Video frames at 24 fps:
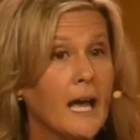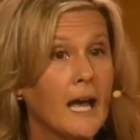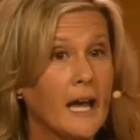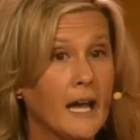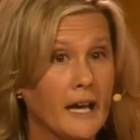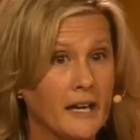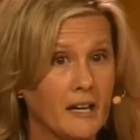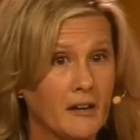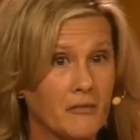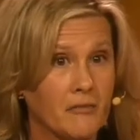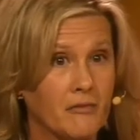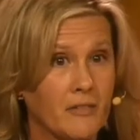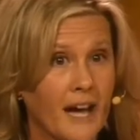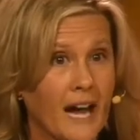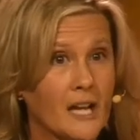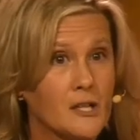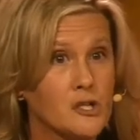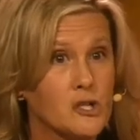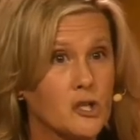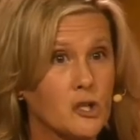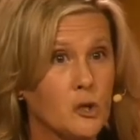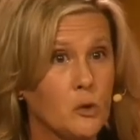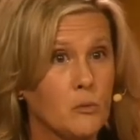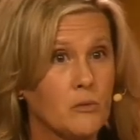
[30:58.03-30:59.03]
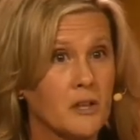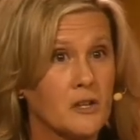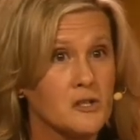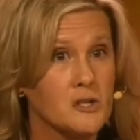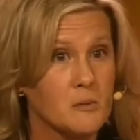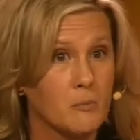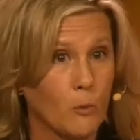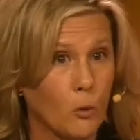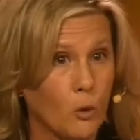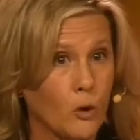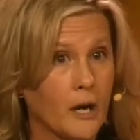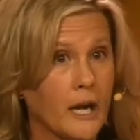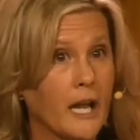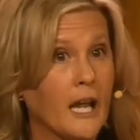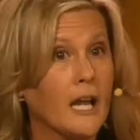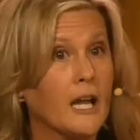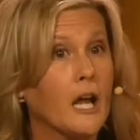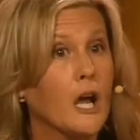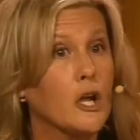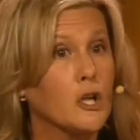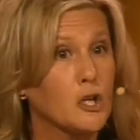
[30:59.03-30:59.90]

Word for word: And if that's you this morning,